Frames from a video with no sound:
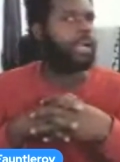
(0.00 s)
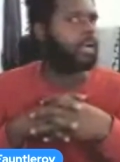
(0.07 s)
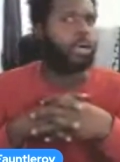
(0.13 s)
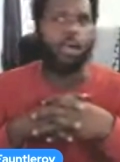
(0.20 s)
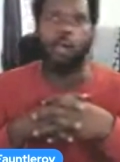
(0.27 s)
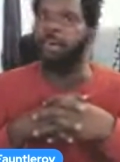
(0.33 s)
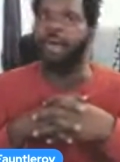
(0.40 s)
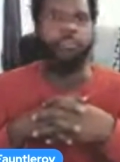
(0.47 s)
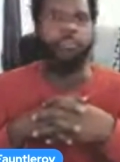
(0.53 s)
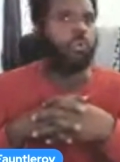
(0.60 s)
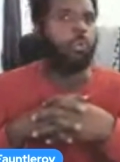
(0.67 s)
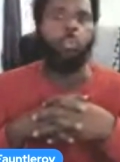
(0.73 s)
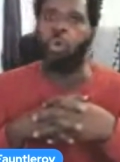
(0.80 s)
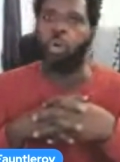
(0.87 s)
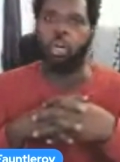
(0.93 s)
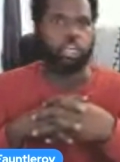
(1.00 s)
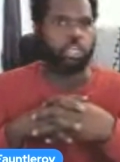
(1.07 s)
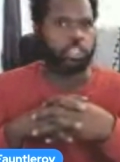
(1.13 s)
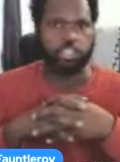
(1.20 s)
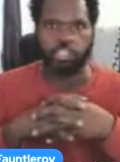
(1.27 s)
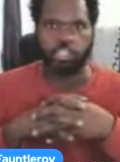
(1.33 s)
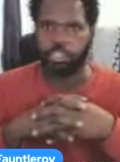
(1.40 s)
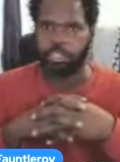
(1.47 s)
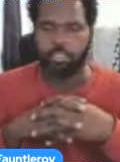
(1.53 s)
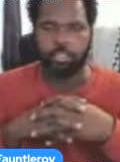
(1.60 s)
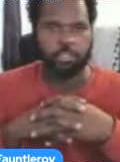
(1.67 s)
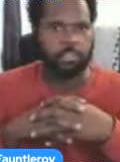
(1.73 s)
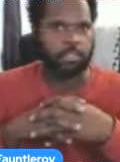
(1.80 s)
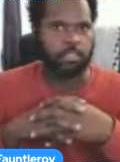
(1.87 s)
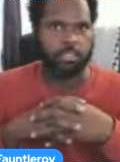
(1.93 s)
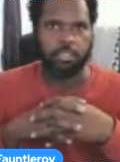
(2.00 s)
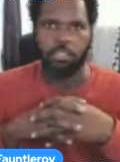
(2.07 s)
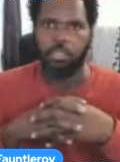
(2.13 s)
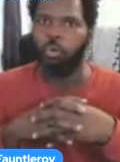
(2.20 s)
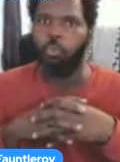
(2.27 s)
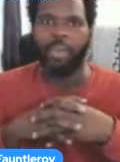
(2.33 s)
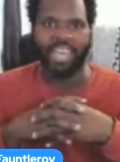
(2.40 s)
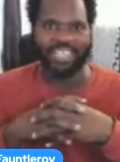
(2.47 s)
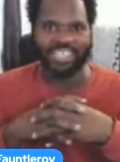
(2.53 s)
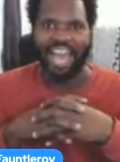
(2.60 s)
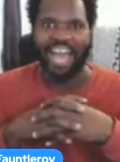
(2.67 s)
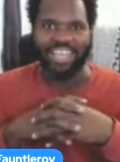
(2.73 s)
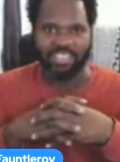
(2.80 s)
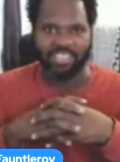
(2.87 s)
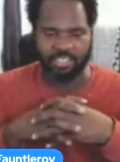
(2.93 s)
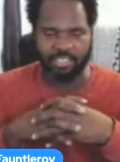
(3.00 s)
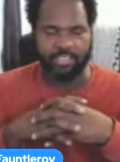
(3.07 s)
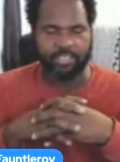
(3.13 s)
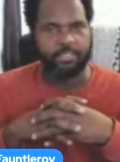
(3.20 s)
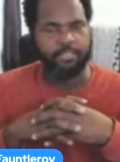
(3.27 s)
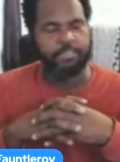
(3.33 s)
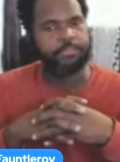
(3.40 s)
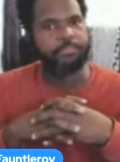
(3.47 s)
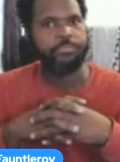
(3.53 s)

care about the workers who pay taxes.